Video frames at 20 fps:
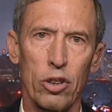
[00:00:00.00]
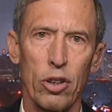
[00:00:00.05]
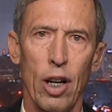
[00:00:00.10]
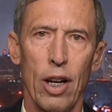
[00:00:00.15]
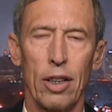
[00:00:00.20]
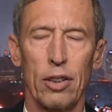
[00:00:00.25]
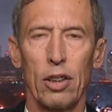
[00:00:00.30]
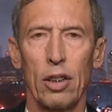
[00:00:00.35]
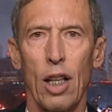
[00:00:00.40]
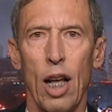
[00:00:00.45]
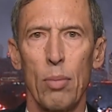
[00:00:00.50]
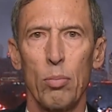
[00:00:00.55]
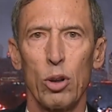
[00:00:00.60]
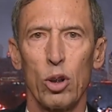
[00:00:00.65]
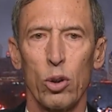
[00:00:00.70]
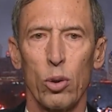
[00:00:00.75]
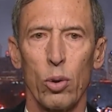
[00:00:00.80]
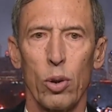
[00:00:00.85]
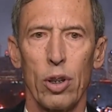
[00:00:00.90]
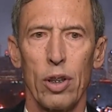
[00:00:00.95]
Science
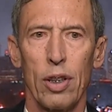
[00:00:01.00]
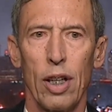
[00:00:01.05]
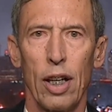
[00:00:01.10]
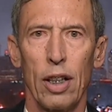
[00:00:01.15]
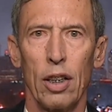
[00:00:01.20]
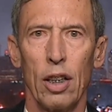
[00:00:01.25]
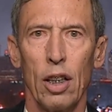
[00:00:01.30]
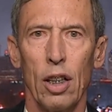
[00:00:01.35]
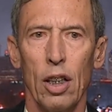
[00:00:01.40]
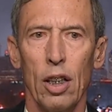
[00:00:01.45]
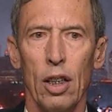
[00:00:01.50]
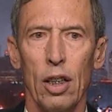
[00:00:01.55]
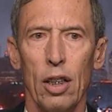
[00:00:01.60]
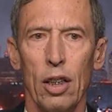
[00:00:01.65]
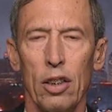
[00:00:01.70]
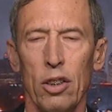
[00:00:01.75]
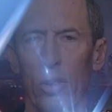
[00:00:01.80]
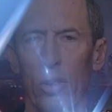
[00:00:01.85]
Laboratory, that is